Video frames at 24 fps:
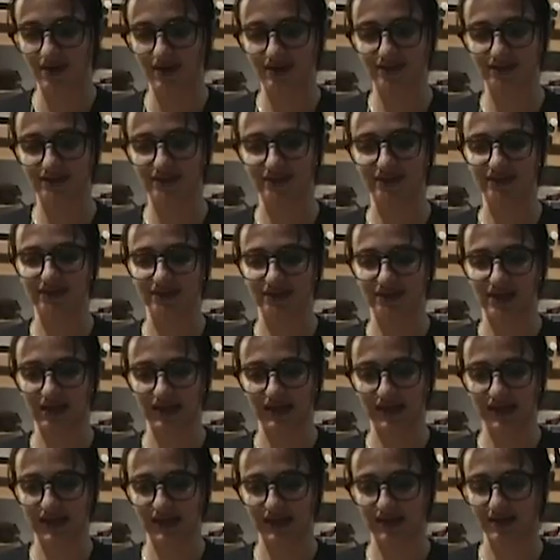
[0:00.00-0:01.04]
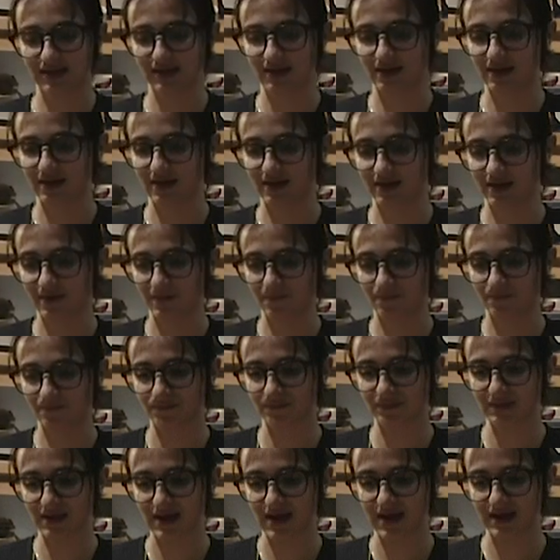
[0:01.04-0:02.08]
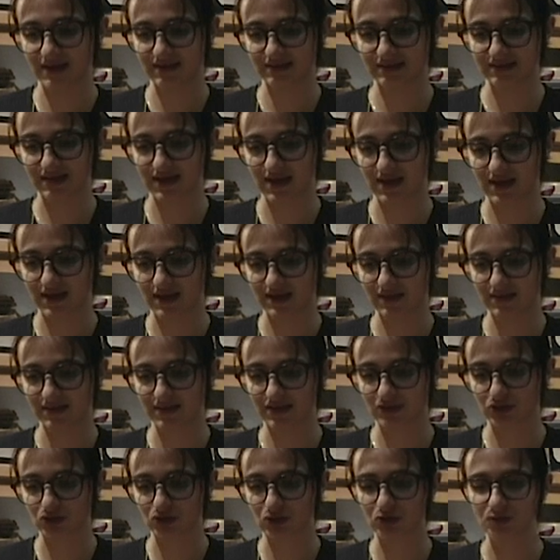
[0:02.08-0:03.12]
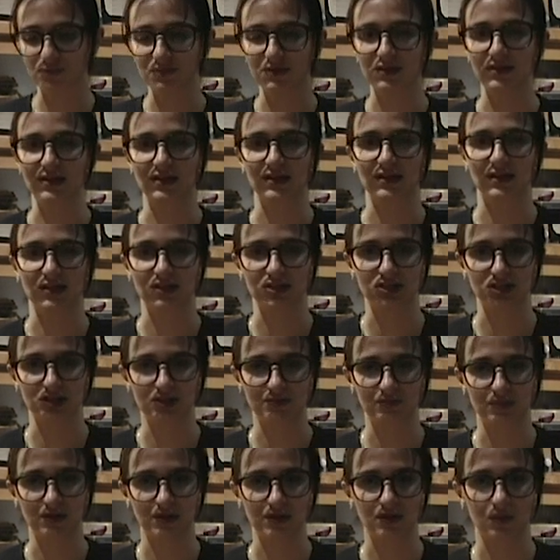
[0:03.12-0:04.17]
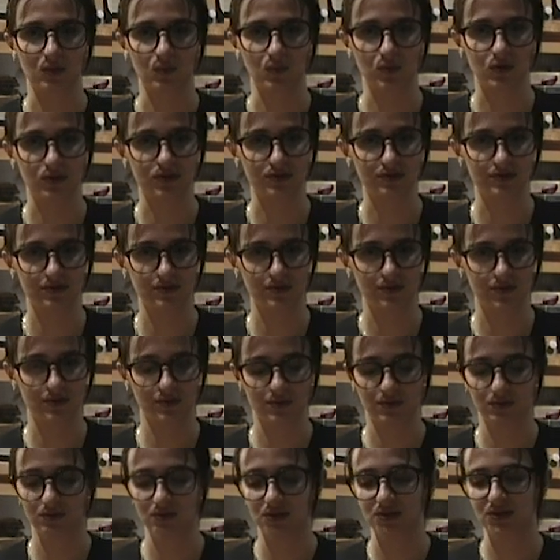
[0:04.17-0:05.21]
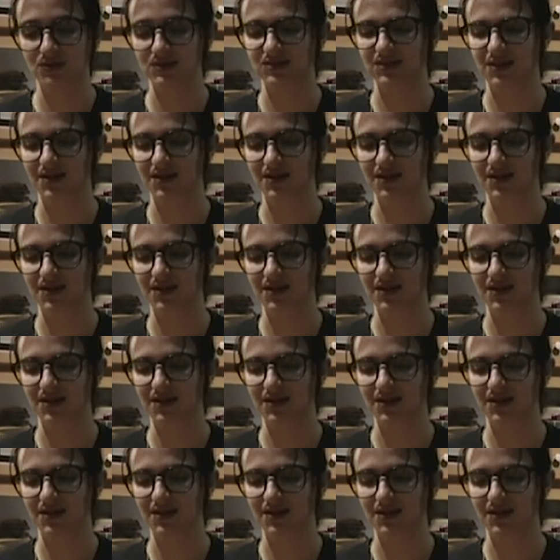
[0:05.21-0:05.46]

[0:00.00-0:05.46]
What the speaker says: It just looks ugly. And it's like, it shouldn't be in a kitchen, but in the woods, you know what I mean?